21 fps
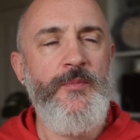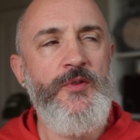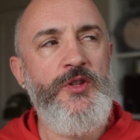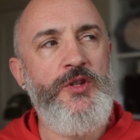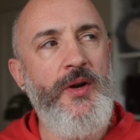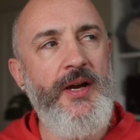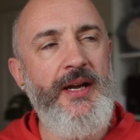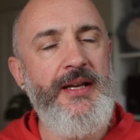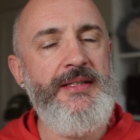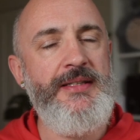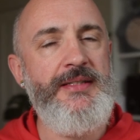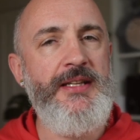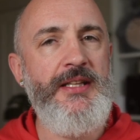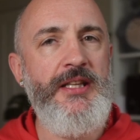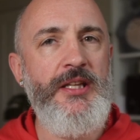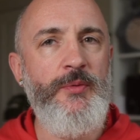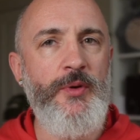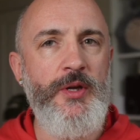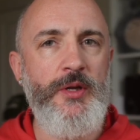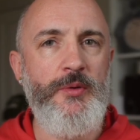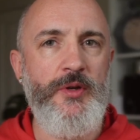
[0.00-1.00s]
So ideally
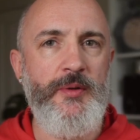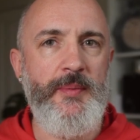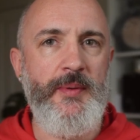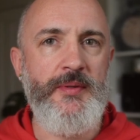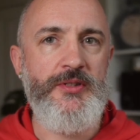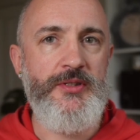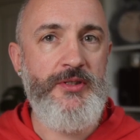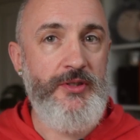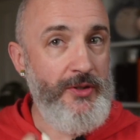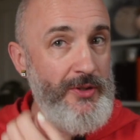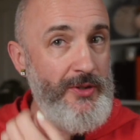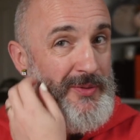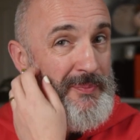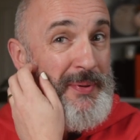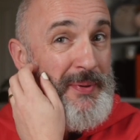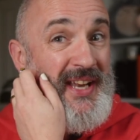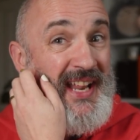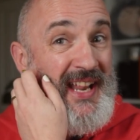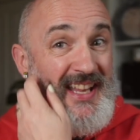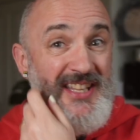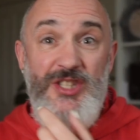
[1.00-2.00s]
what you want to be able to do,
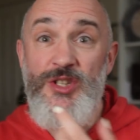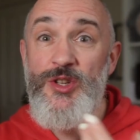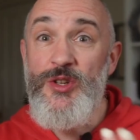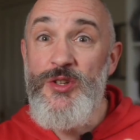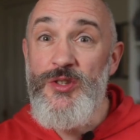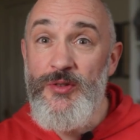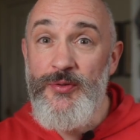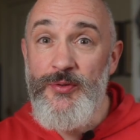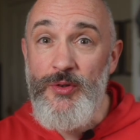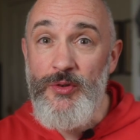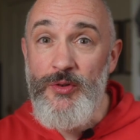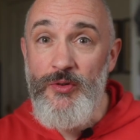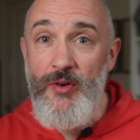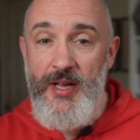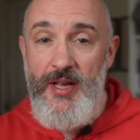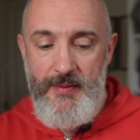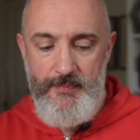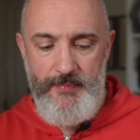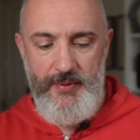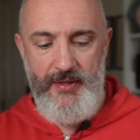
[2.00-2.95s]
but it is useful, right?